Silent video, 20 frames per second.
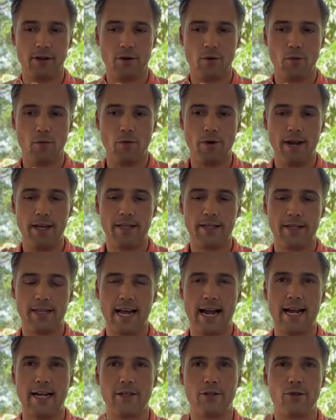we
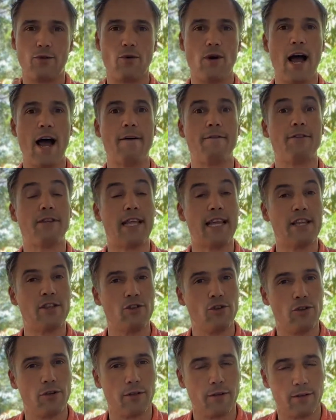start to have
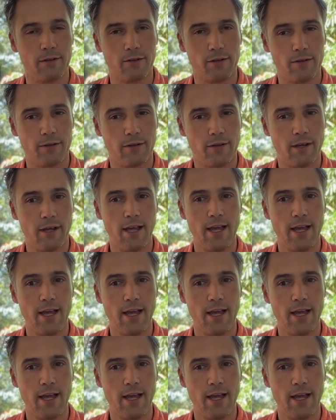tensions.